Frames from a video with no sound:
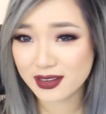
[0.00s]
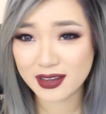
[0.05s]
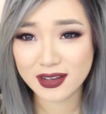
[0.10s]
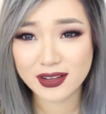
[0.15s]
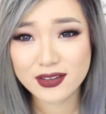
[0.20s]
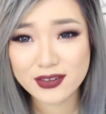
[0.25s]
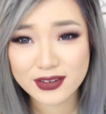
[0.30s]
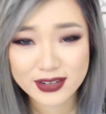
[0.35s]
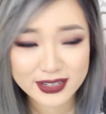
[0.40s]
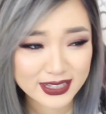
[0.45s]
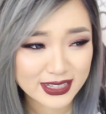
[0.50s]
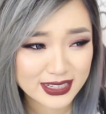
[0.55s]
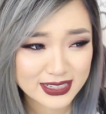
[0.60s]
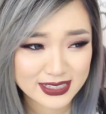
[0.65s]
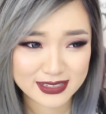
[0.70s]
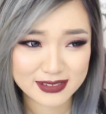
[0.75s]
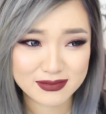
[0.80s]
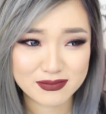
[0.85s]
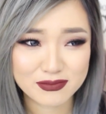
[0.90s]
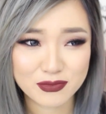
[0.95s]
color it is
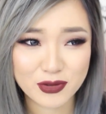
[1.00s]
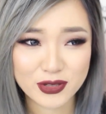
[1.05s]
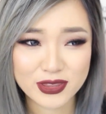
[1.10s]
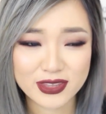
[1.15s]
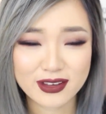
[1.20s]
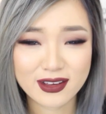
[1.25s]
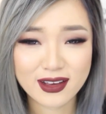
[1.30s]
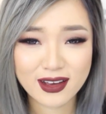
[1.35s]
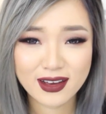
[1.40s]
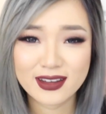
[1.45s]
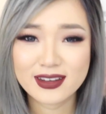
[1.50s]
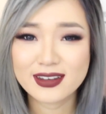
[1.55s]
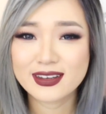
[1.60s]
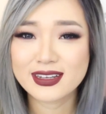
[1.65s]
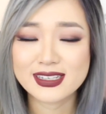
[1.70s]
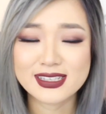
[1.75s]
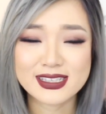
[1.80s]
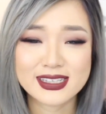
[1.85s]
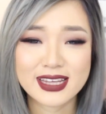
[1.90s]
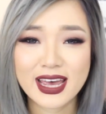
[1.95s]
and what the cut
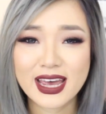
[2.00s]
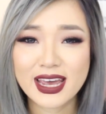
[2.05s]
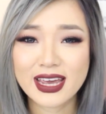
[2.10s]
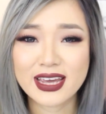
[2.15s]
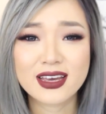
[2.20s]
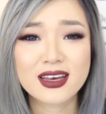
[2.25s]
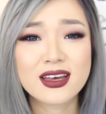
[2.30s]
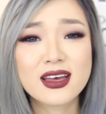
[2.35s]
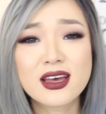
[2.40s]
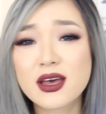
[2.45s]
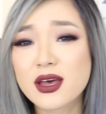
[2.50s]
is like,